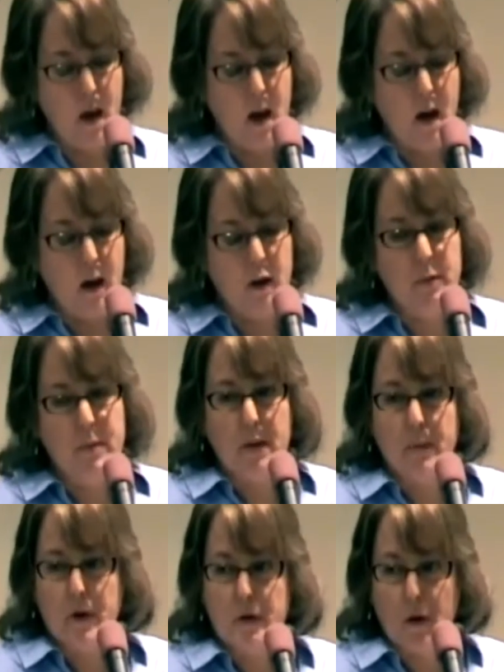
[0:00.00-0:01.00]
Other
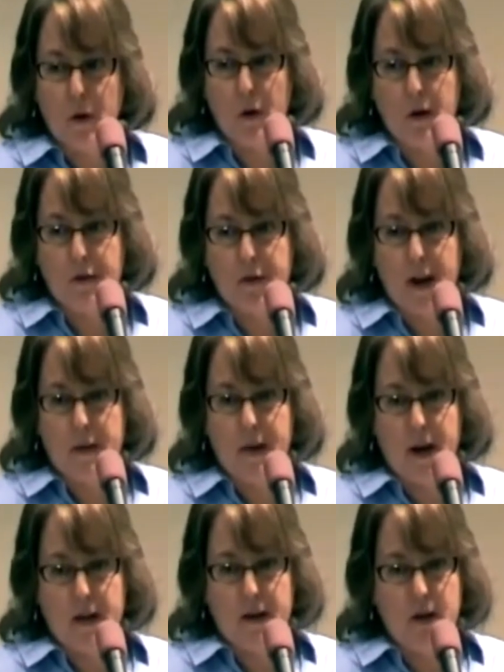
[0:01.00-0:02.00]
members were horrified
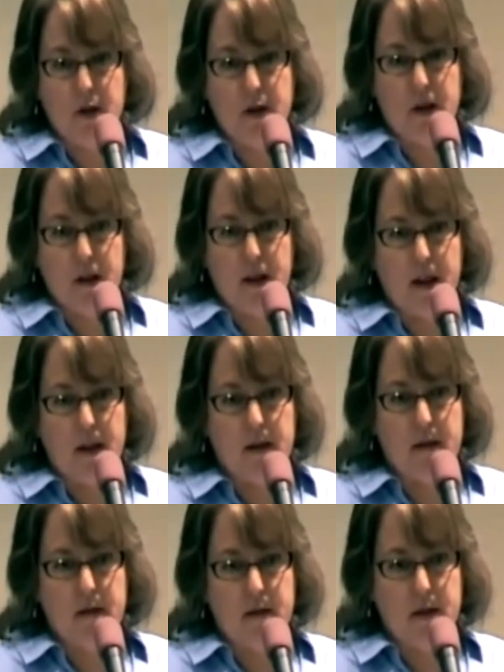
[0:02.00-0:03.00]
by the notion
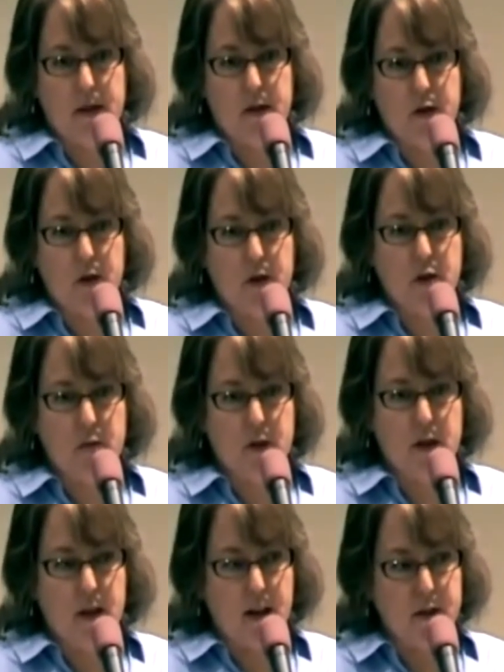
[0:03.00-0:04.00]
that the church
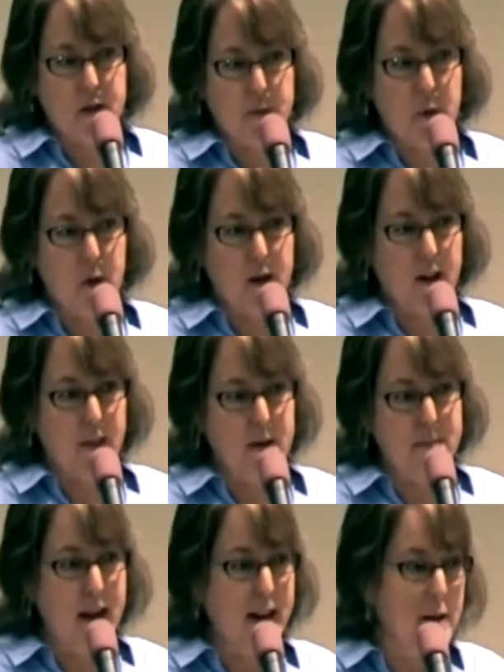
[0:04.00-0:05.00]
was not supporting the
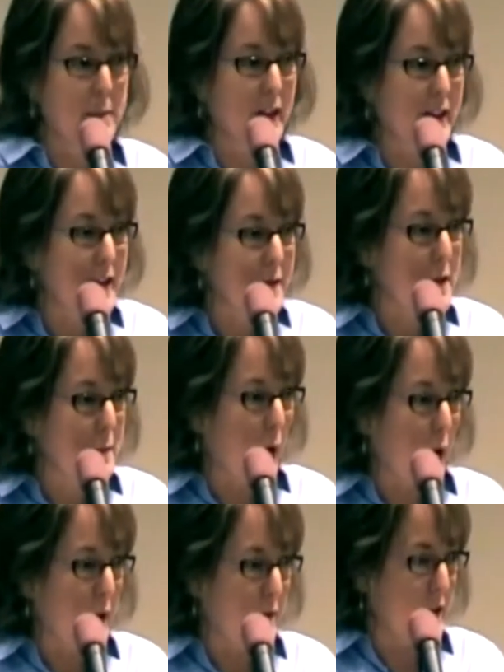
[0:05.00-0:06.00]
many beliefs
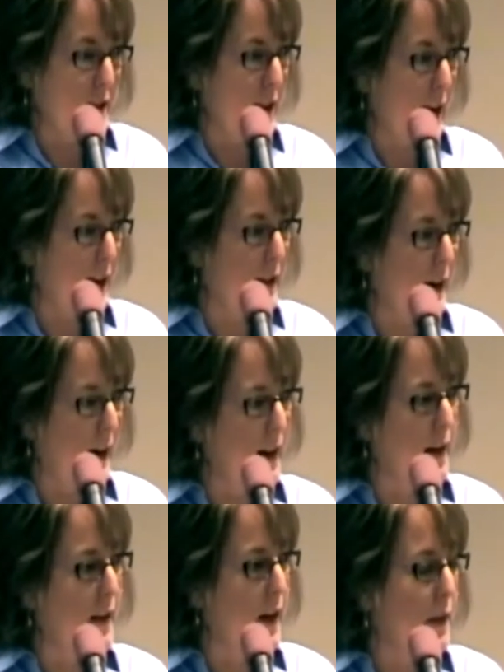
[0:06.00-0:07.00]
part of the tagline,
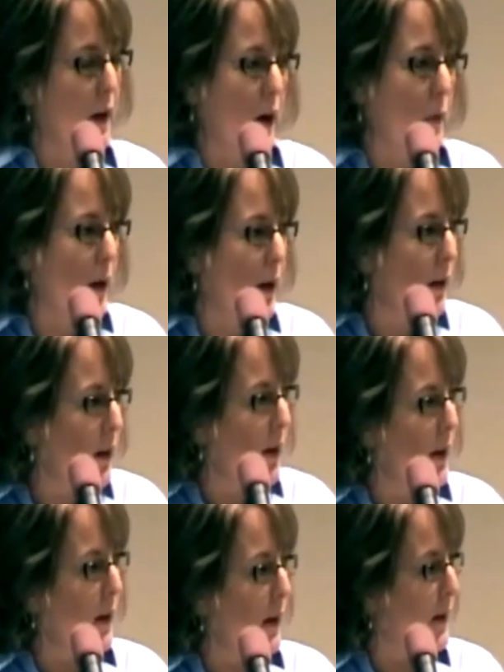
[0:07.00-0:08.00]
and they thought, well,
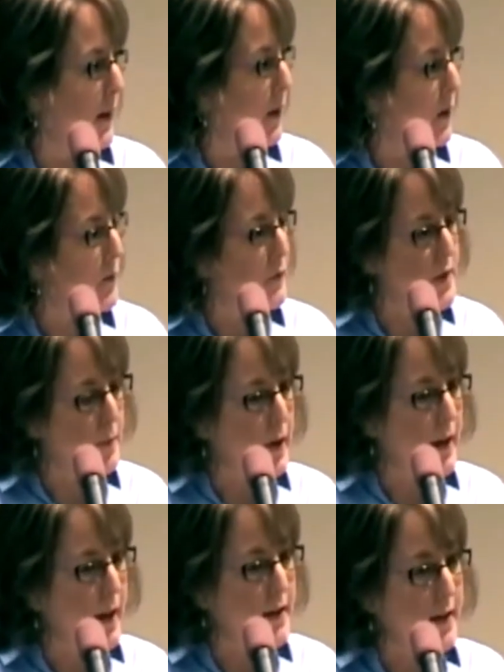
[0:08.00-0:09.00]
you know, if
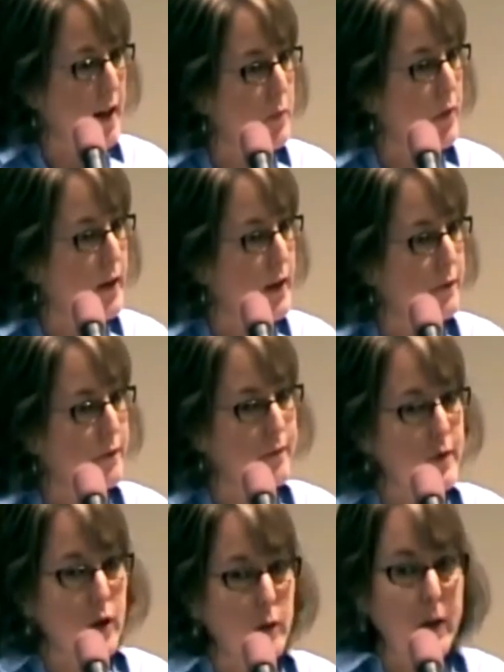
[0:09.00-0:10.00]
somebody has that belief,
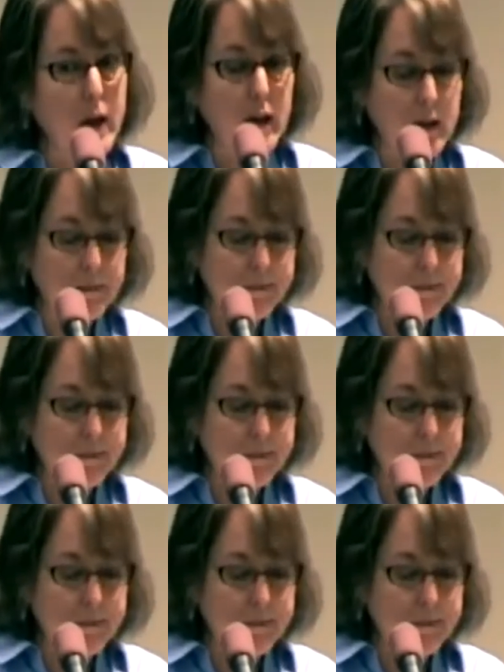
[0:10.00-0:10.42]
so be it.